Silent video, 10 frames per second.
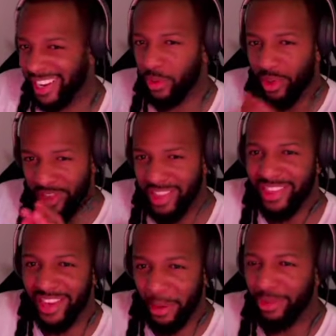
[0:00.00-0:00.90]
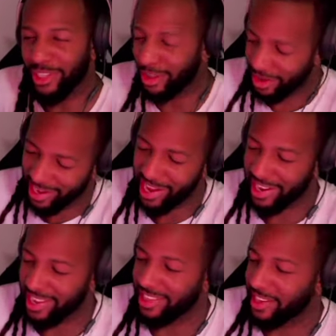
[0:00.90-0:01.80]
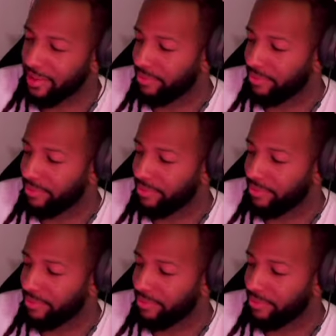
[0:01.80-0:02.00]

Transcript: within the episode. I kind of like that.